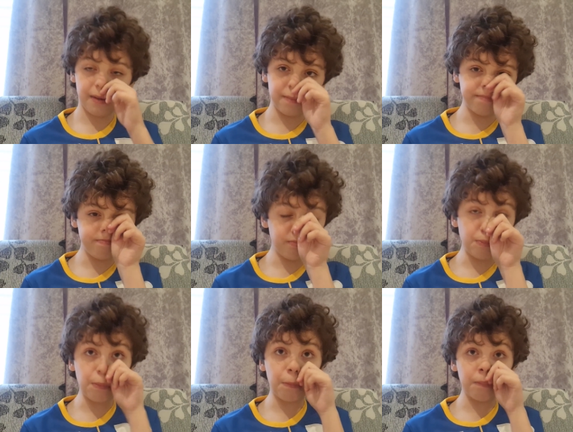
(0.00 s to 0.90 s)
Um,
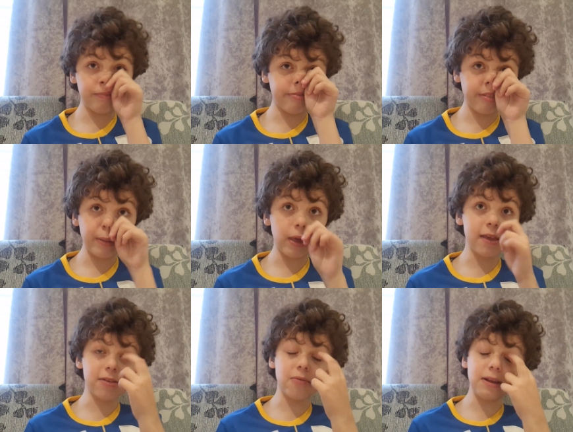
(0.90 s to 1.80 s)

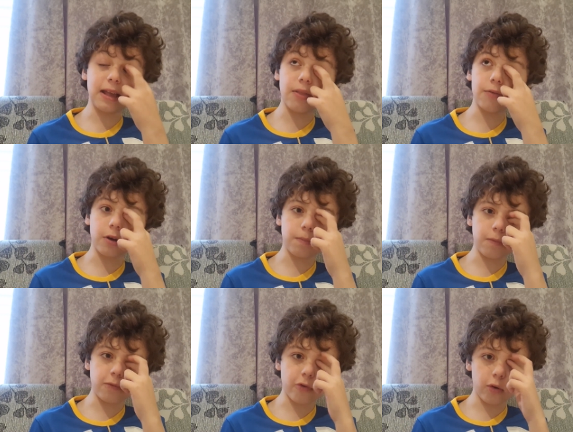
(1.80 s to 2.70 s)
it's only down the road.
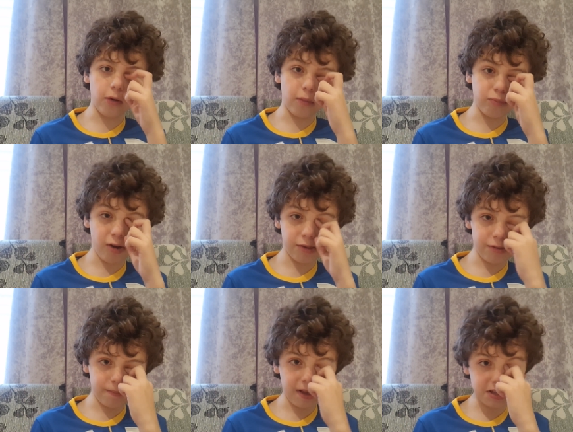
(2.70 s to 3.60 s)
We've got a lot of
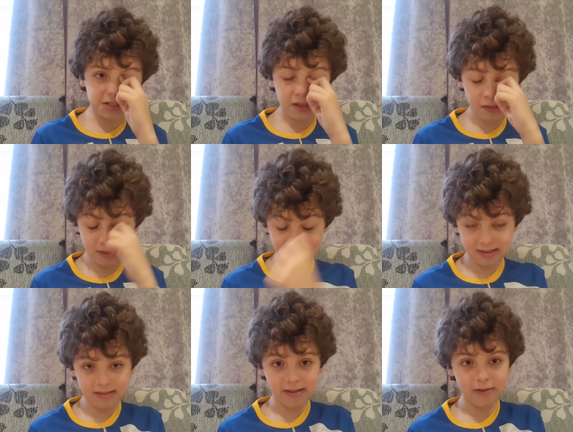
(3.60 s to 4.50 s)
Brighton matches,
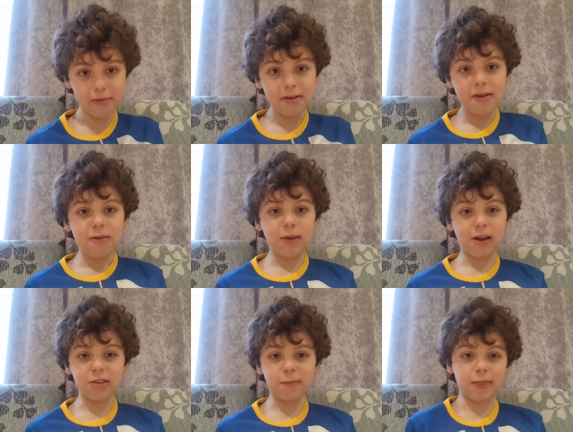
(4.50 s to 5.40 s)
so we
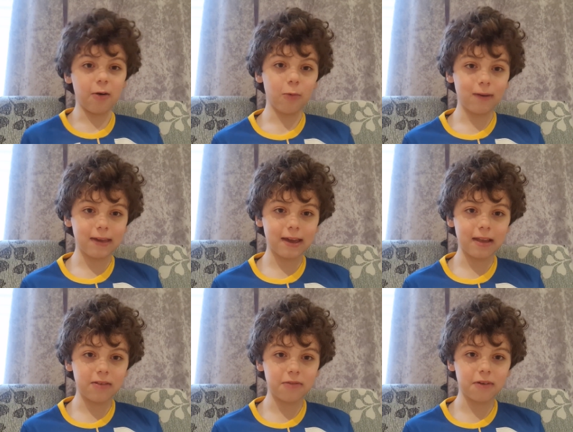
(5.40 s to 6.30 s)
can't spend the whole
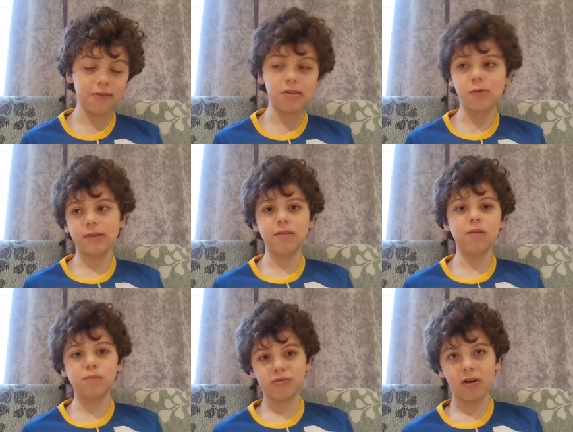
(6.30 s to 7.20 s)
weekend of going to
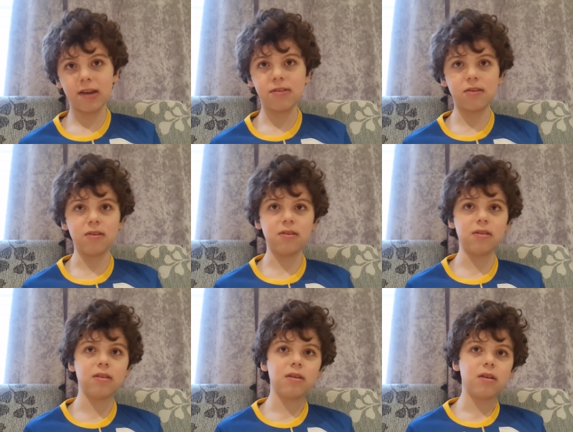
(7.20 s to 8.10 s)
Swindon,
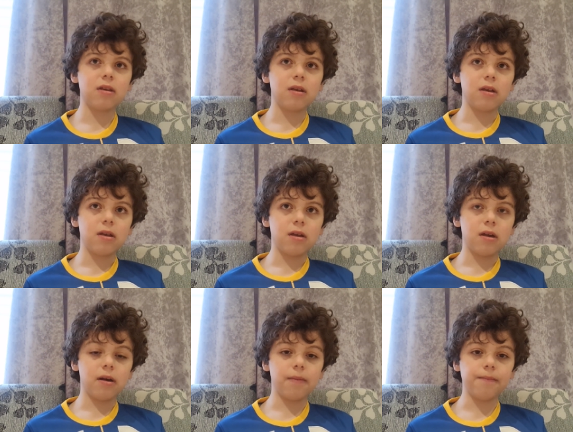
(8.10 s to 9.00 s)
Brighton.
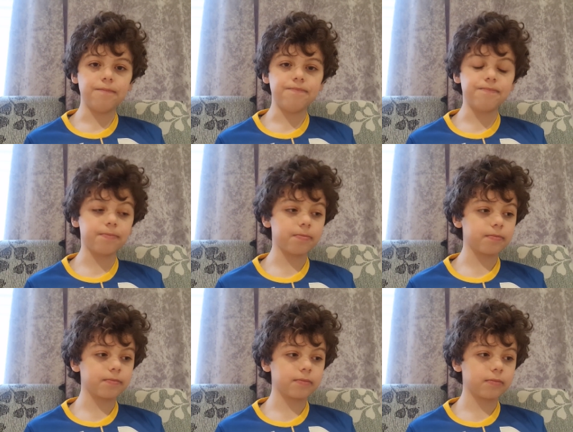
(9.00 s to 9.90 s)
Um, you are going
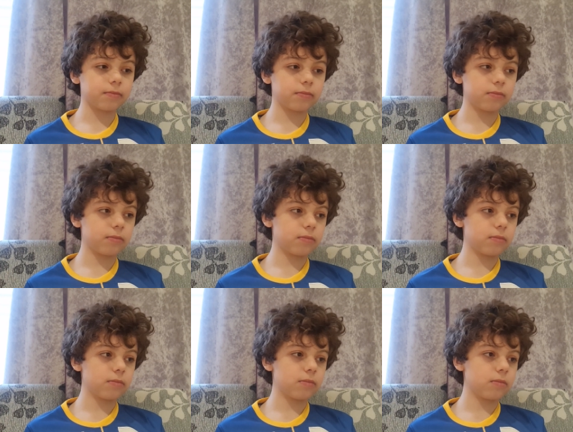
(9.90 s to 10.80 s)
to their matches.